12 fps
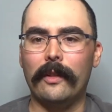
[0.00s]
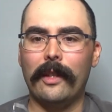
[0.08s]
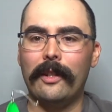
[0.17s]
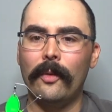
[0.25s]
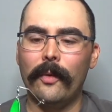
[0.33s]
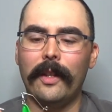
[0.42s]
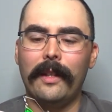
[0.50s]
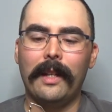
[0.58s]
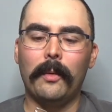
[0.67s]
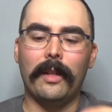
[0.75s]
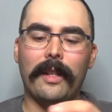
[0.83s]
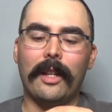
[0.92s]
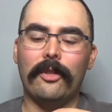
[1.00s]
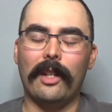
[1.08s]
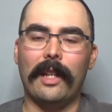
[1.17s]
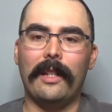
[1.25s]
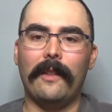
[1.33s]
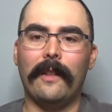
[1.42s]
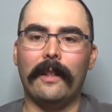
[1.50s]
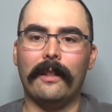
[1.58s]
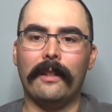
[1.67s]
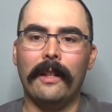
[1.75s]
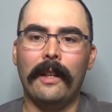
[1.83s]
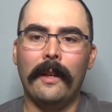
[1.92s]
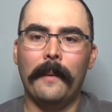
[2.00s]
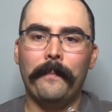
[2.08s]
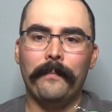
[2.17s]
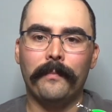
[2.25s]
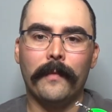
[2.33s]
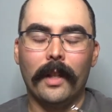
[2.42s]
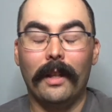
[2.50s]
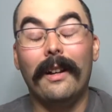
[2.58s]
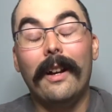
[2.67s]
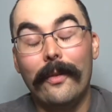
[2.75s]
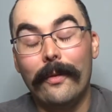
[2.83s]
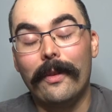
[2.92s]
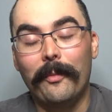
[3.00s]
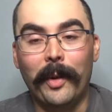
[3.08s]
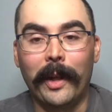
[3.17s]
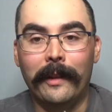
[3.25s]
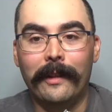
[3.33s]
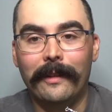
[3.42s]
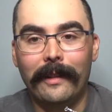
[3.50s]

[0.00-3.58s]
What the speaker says: I don't think I would catch anything other than pike.